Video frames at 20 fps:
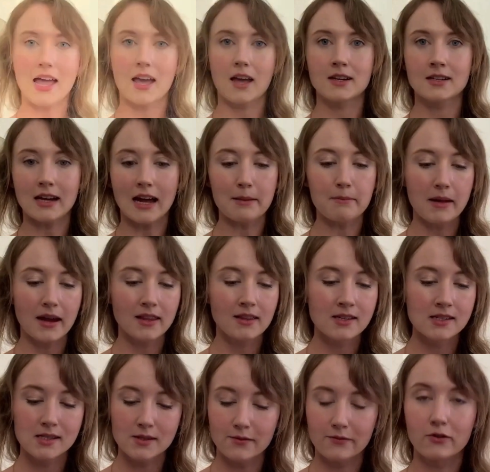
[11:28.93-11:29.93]
and I made
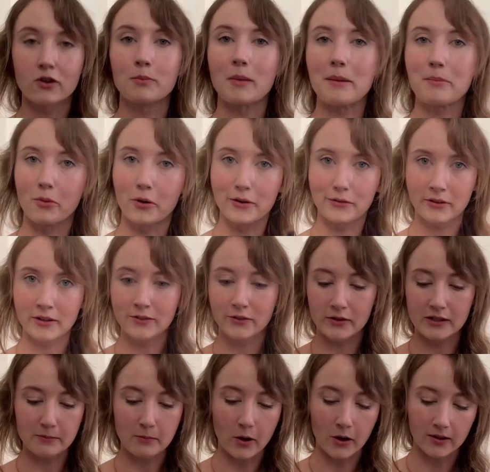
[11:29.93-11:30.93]
this for my boyfriend for
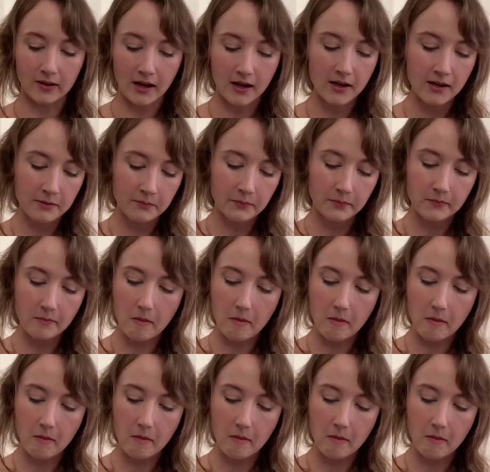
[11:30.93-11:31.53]
his birthday.